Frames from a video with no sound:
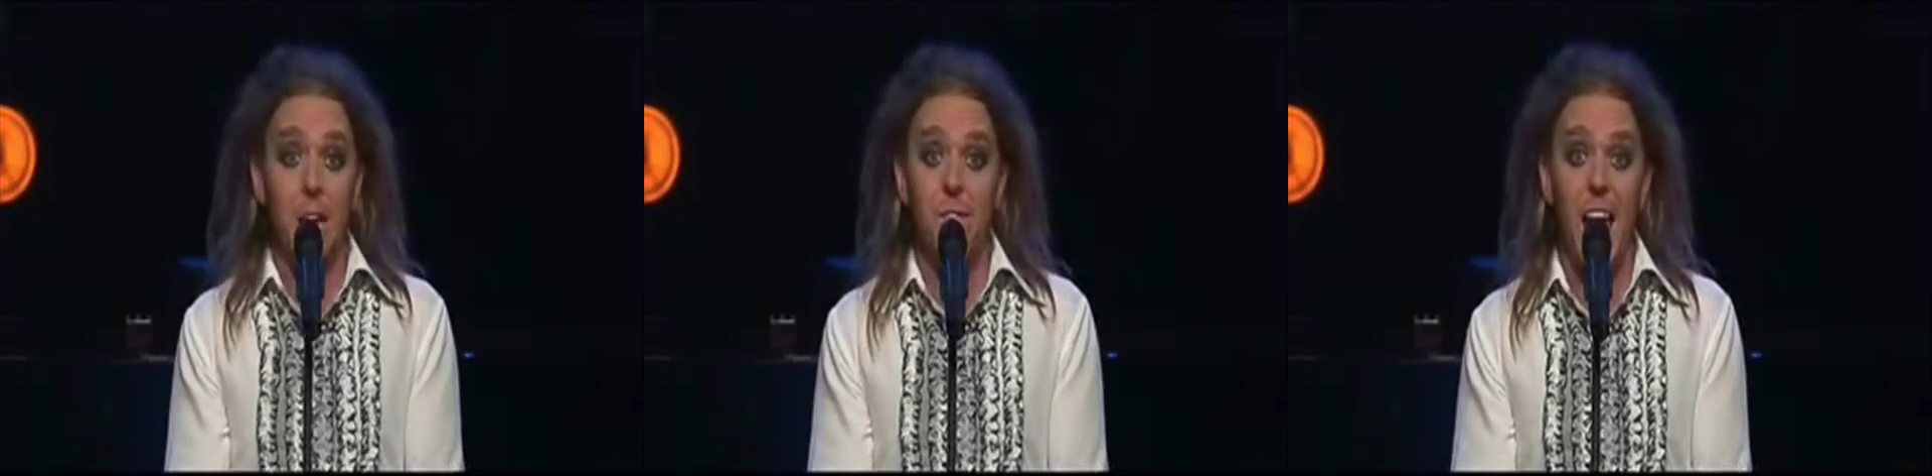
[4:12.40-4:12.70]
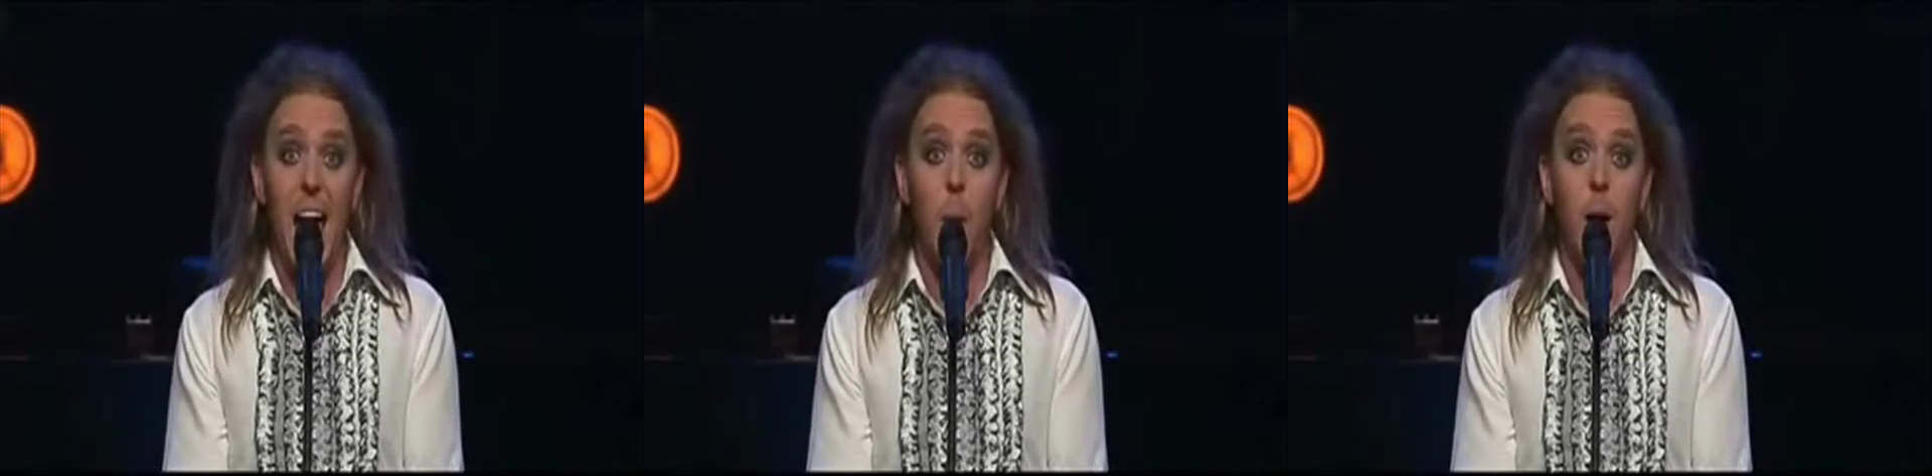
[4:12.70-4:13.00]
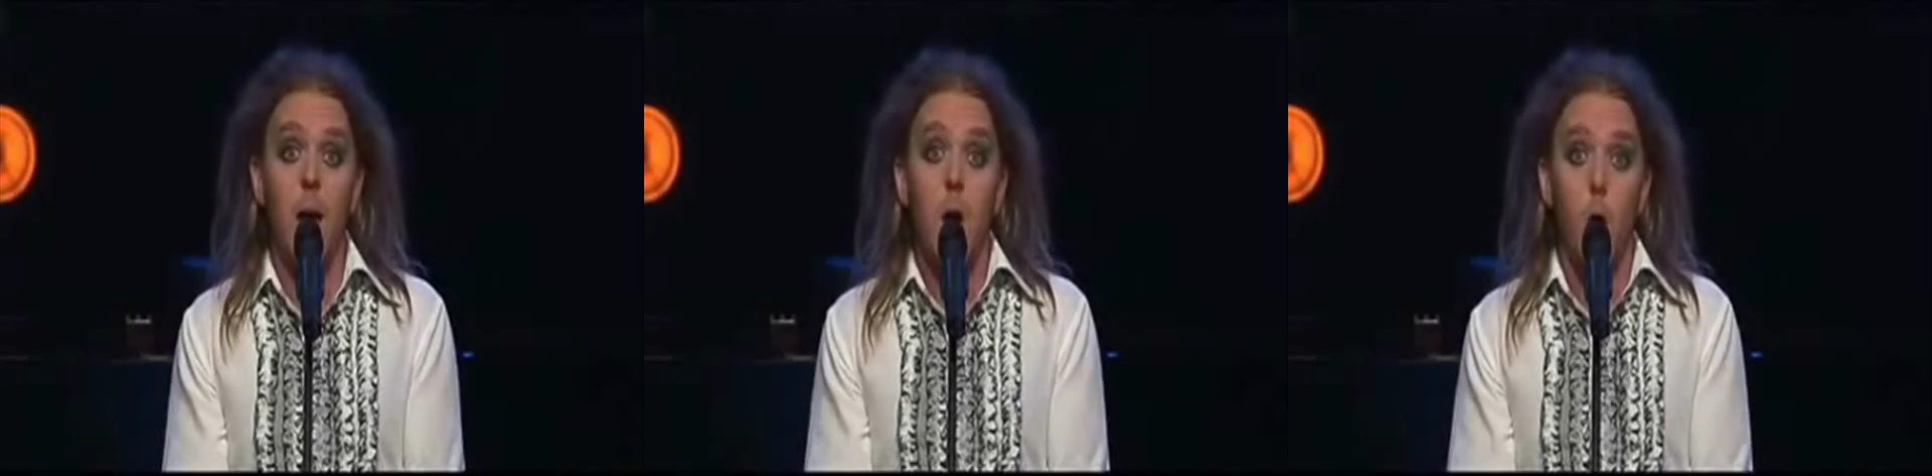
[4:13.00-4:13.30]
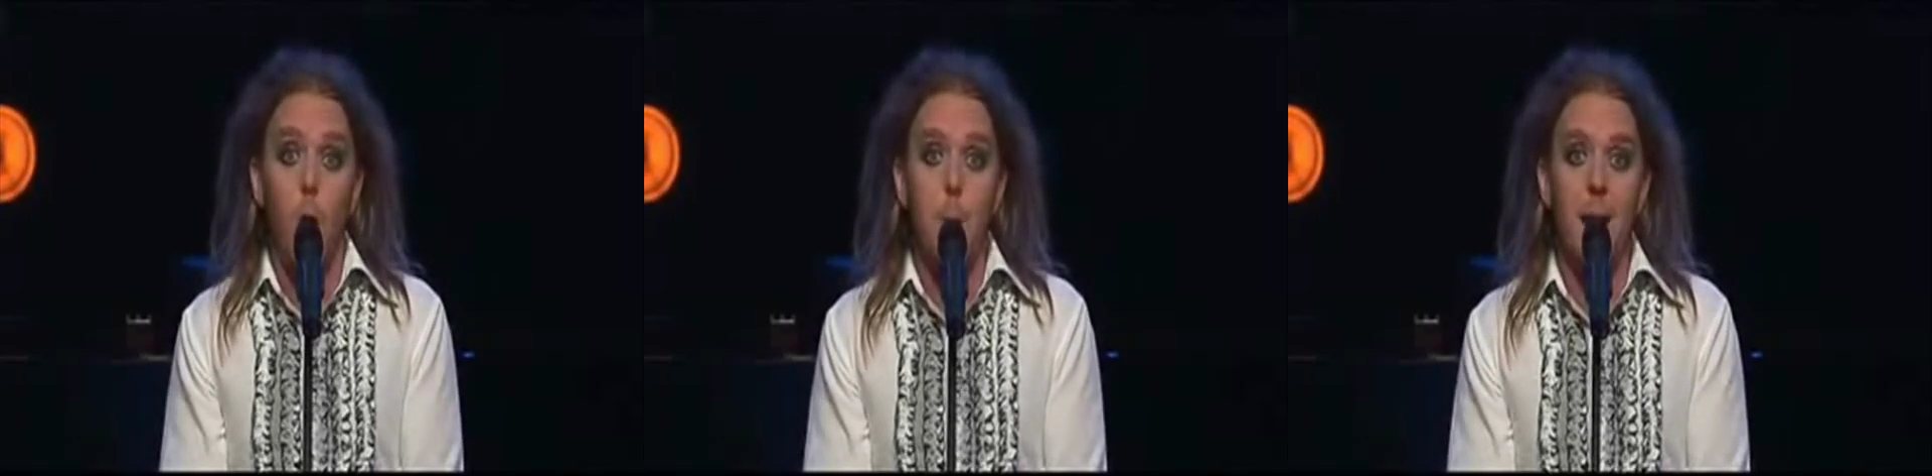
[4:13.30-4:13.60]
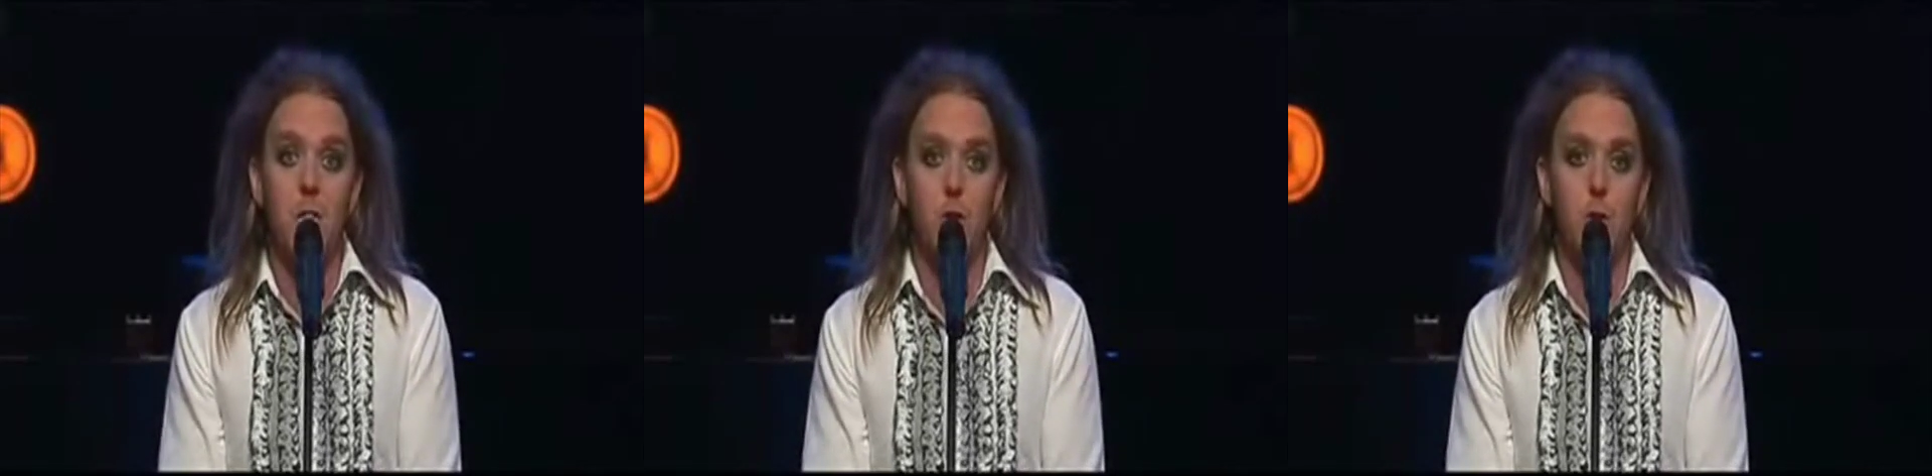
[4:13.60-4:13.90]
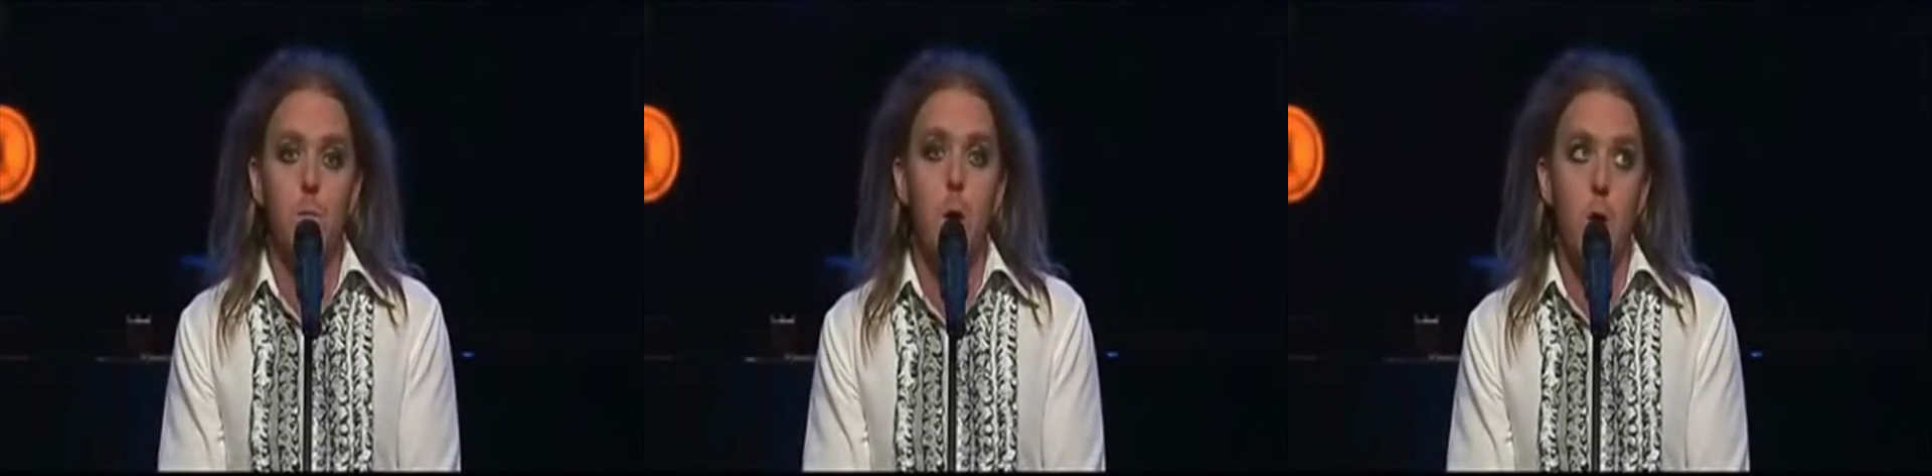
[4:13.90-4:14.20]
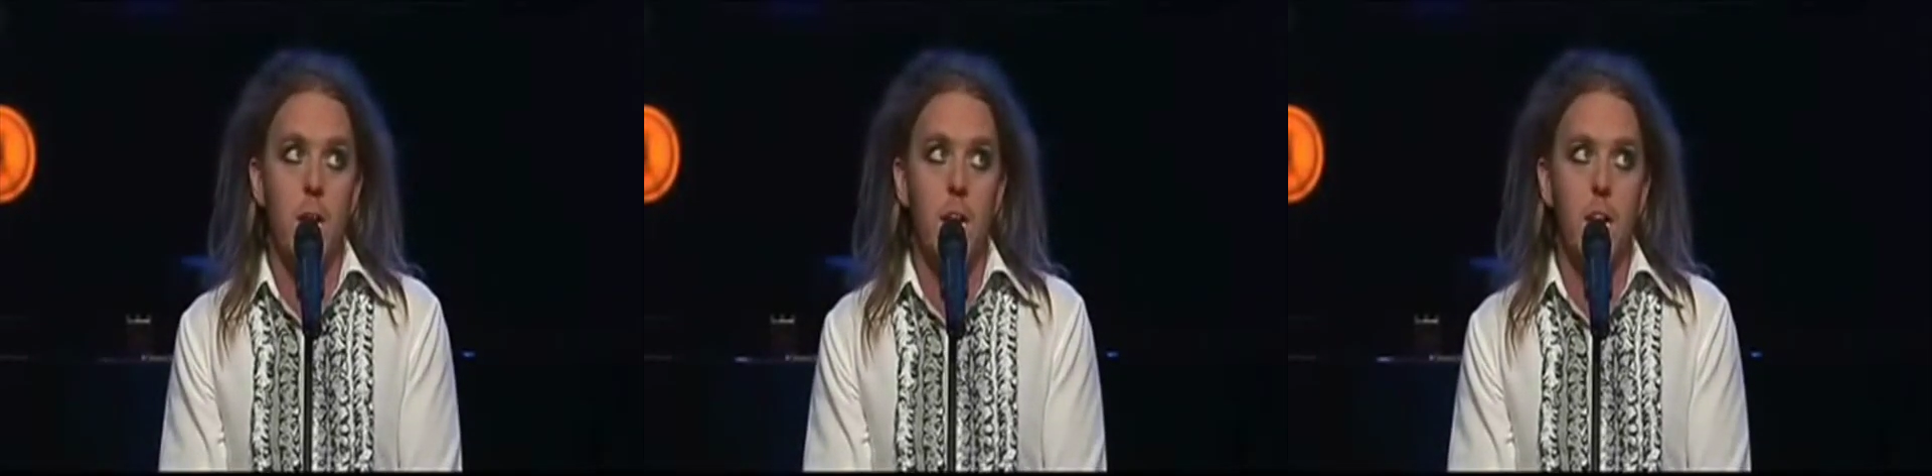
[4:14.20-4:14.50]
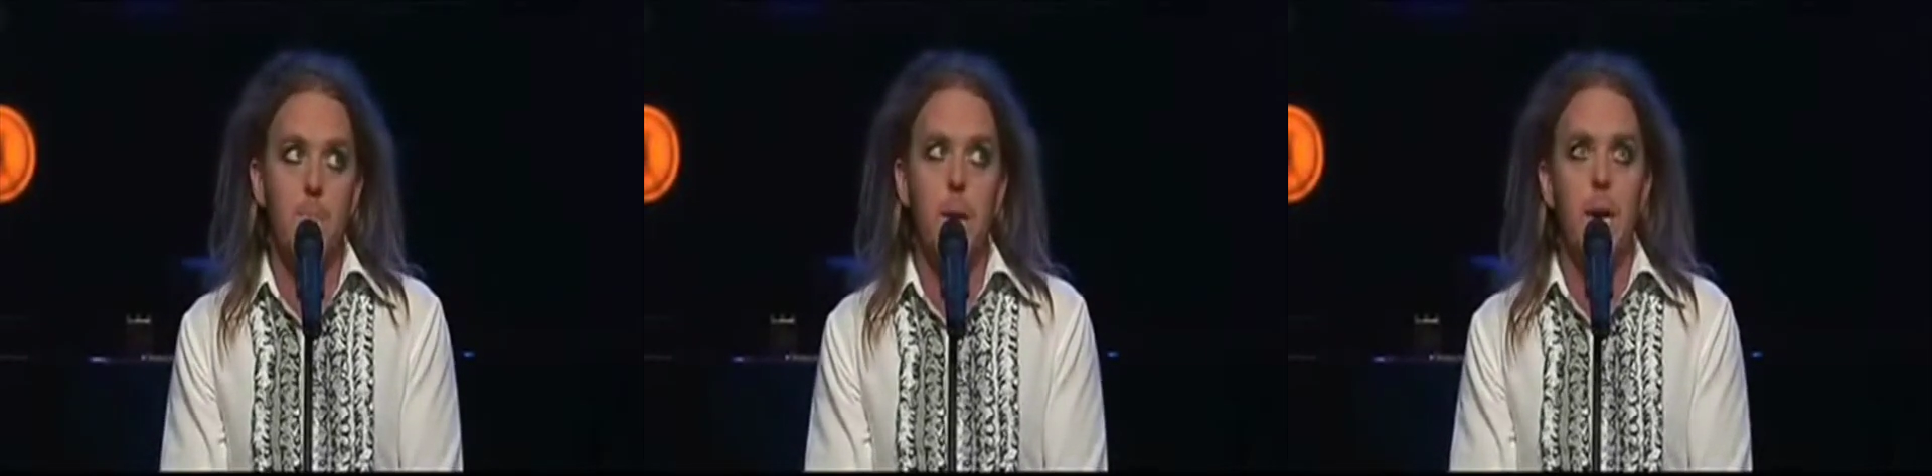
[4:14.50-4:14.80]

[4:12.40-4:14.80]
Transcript: like a flower or a mushroom or a guinea